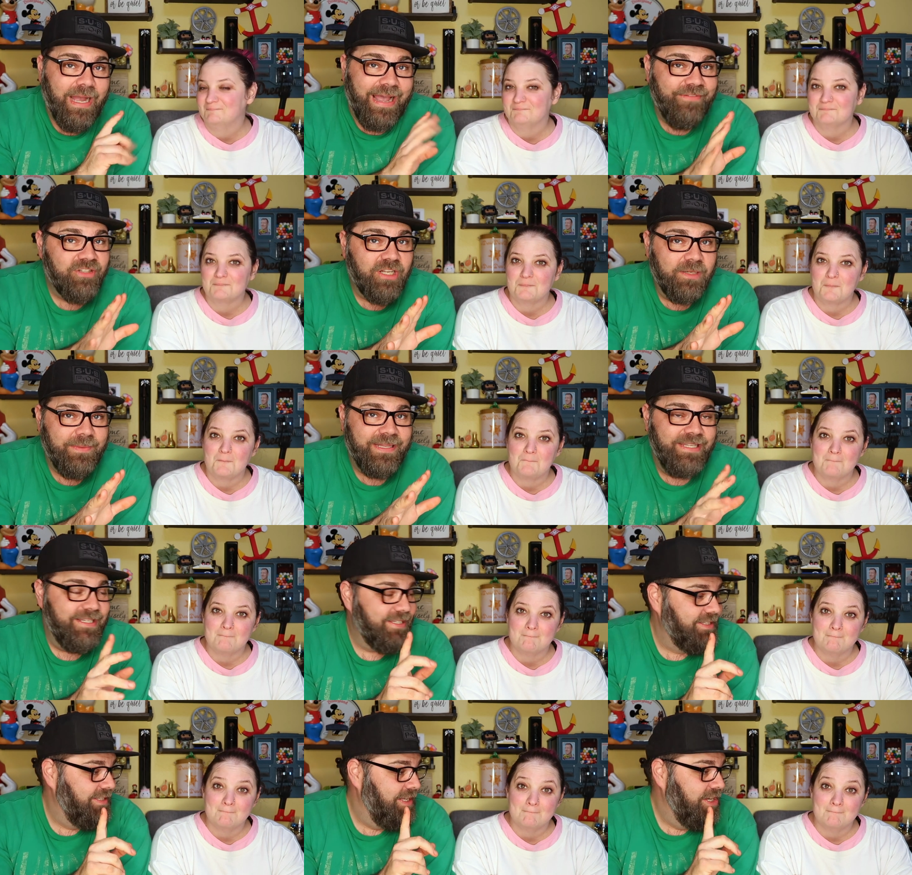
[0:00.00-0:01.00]
Speaker 1: I haven't talked about
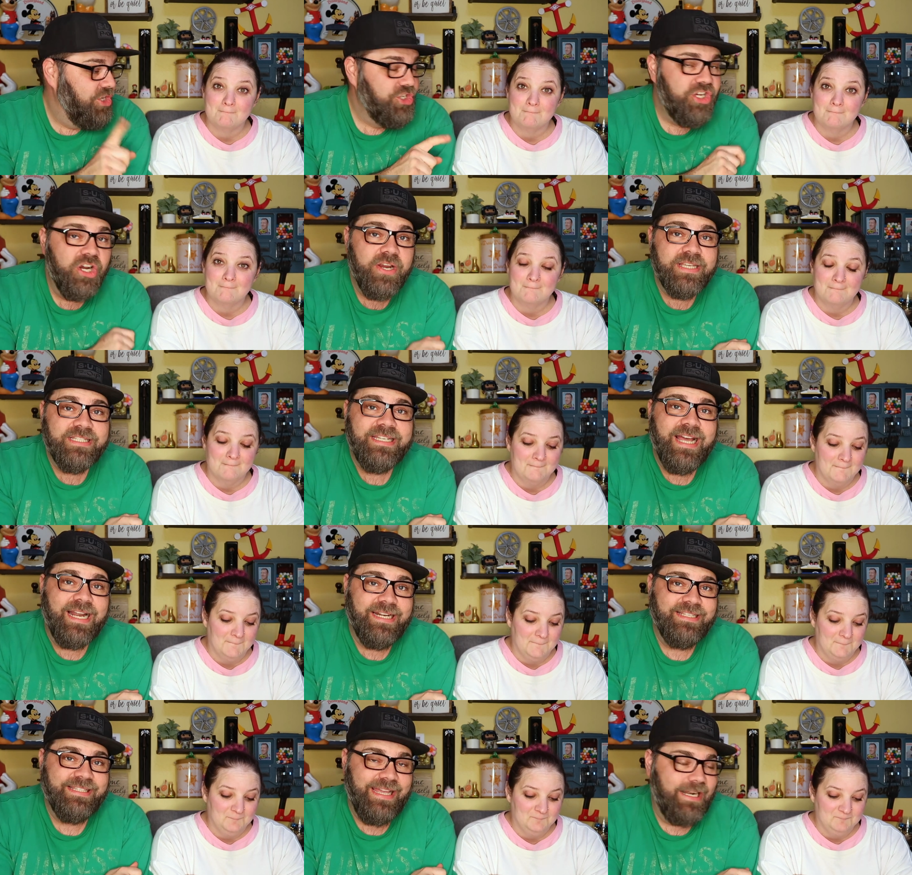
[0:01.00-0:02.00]
this. Sherri is not
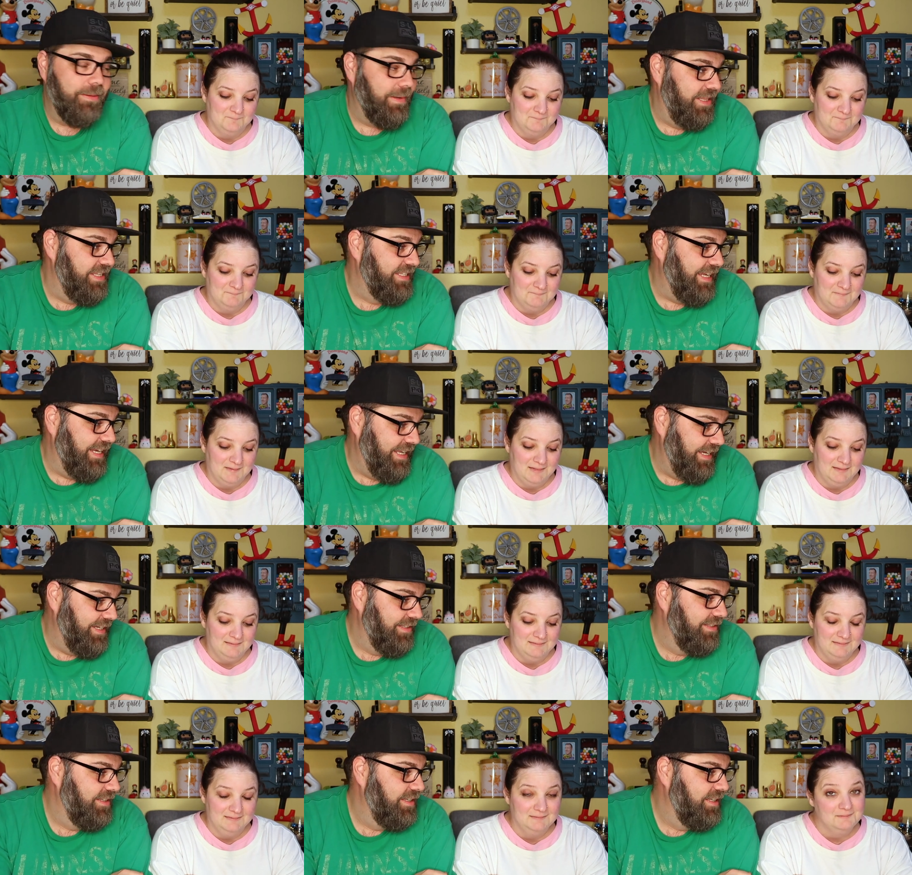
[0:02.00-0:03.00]
excited about this idea.
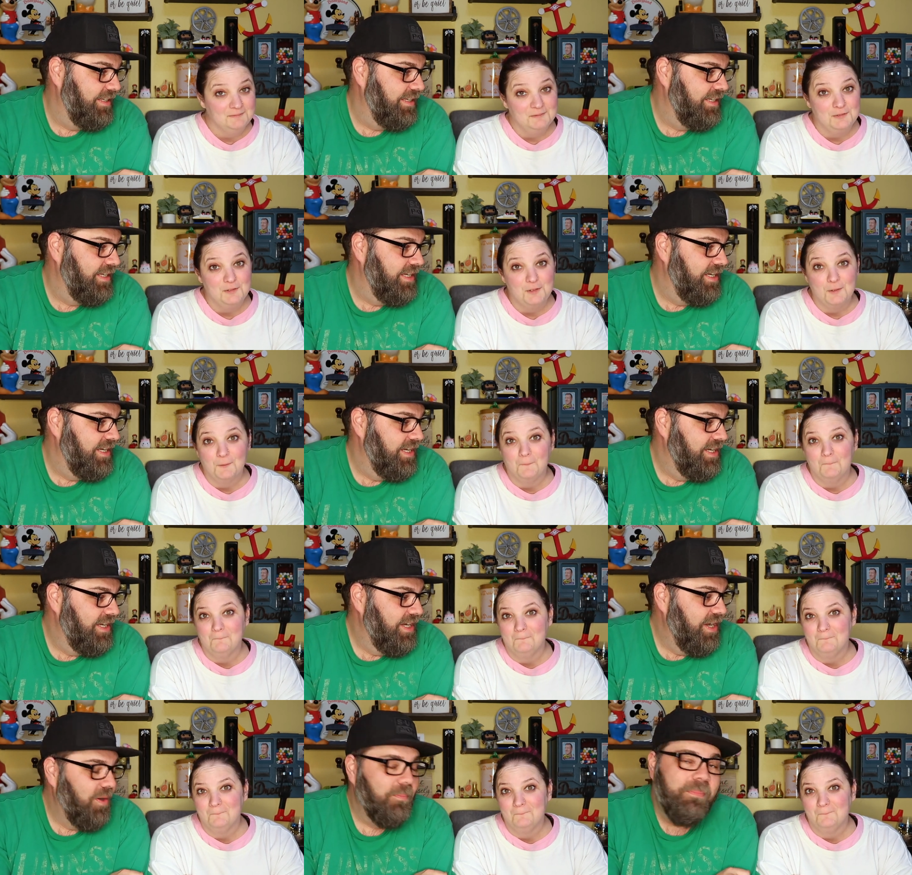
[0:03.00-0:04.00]
No.
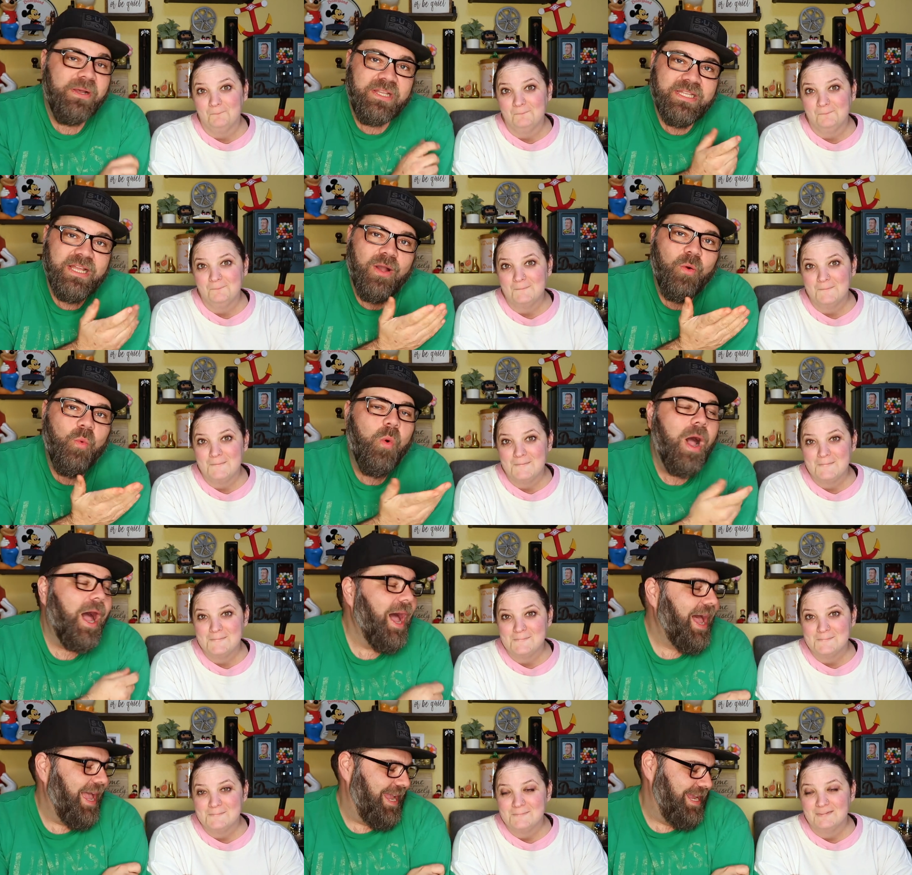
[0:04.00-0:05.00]
But
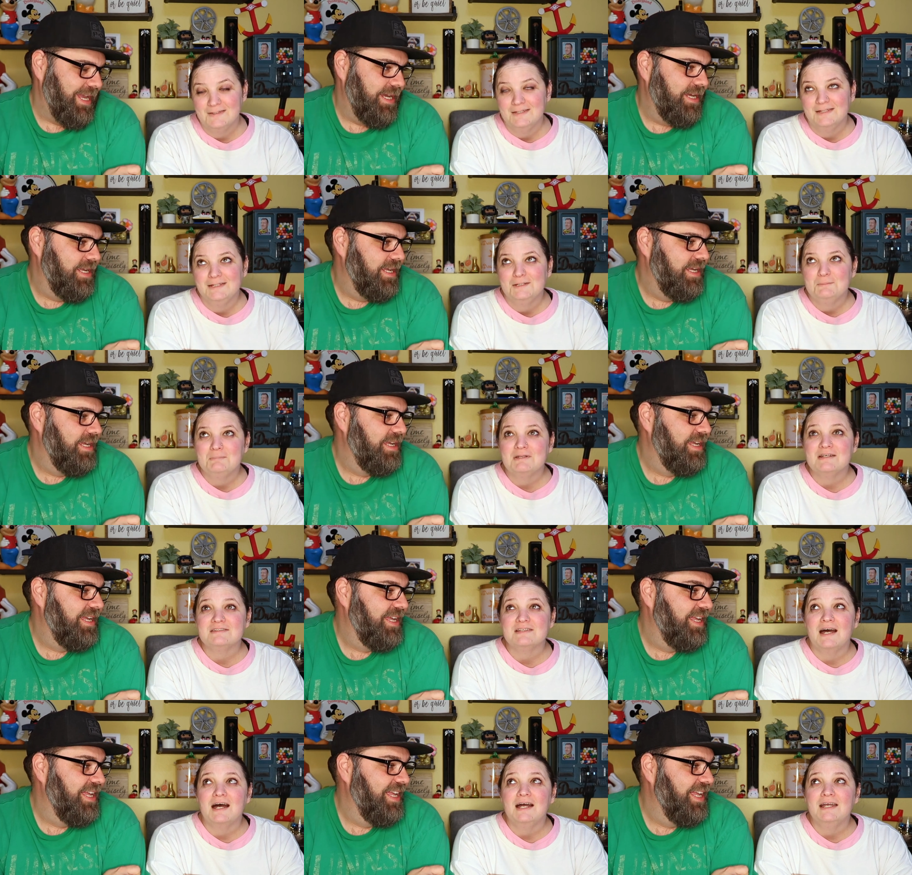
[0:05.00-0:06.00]
why?
Speaker 2: Because
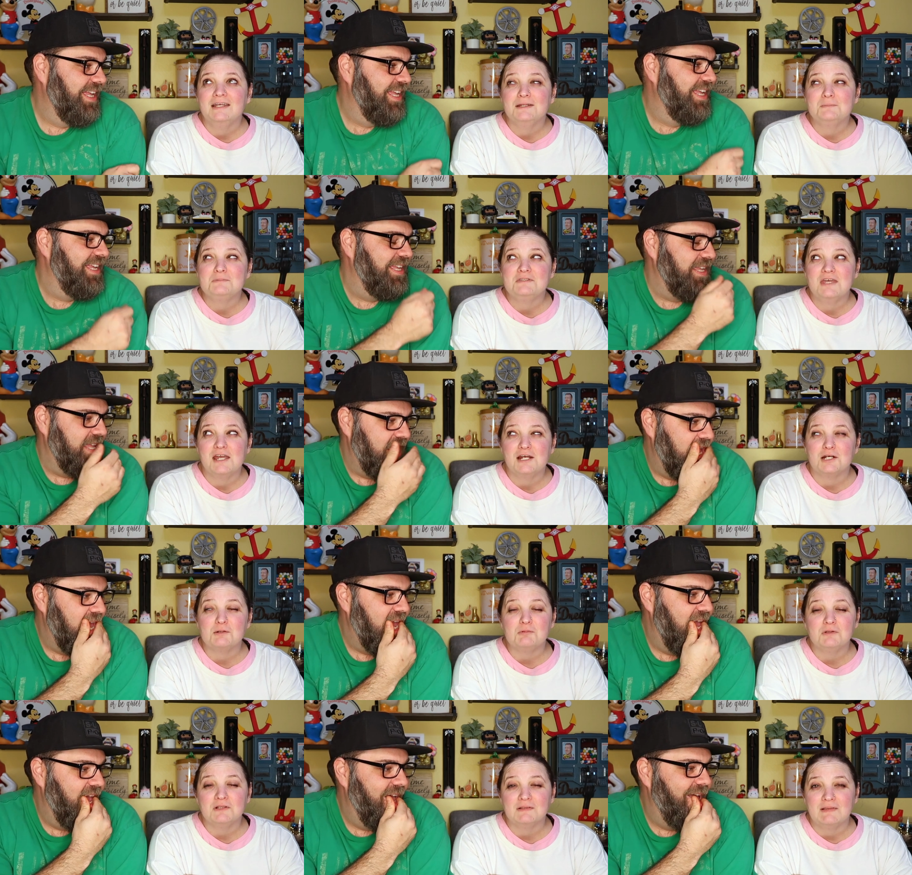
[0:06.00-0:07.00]
I am
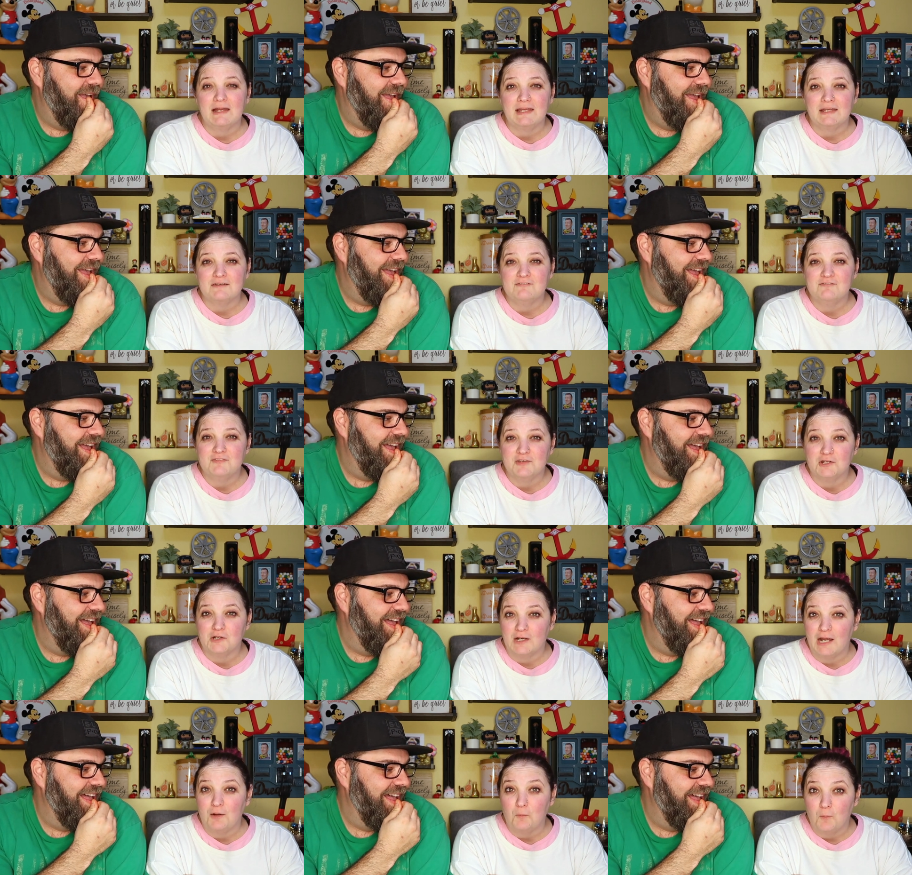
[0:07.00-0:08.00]
terrible at like figuring
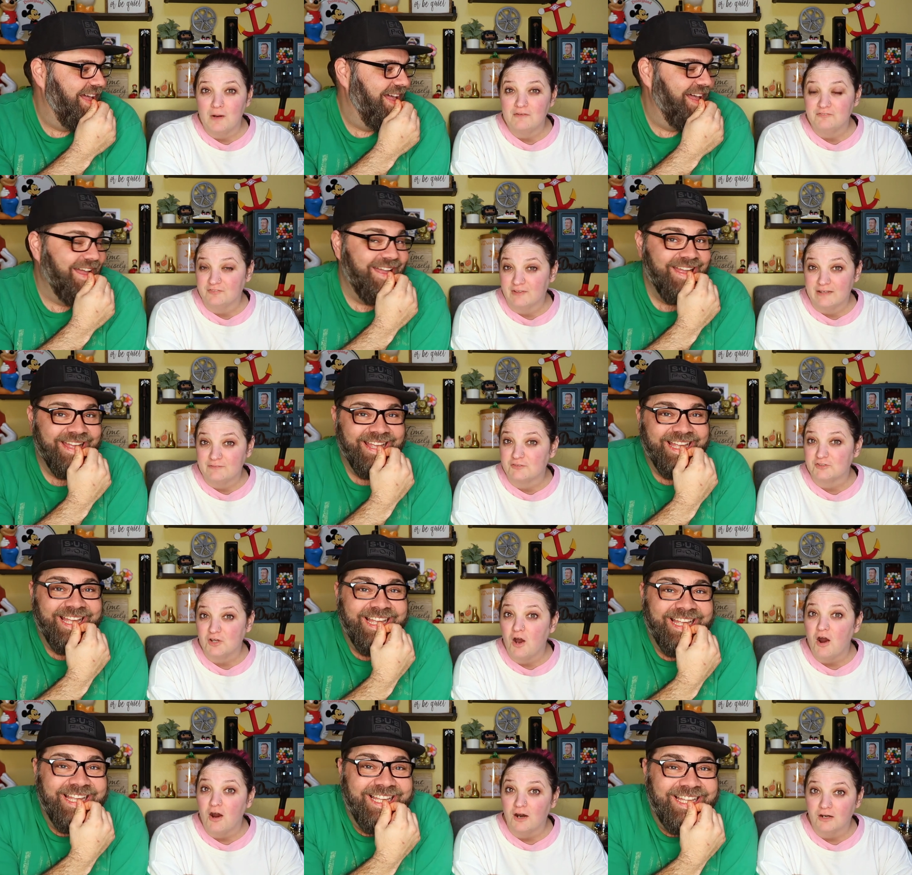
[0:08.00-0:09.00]
out what flavors
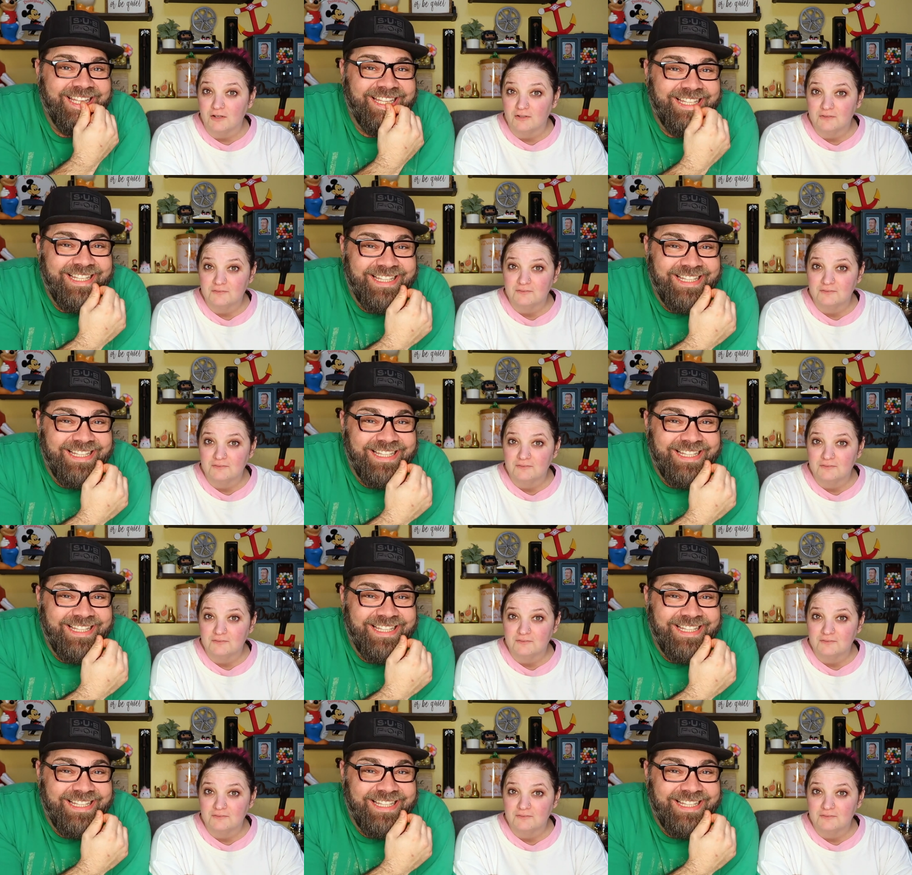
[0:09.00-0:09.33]
are.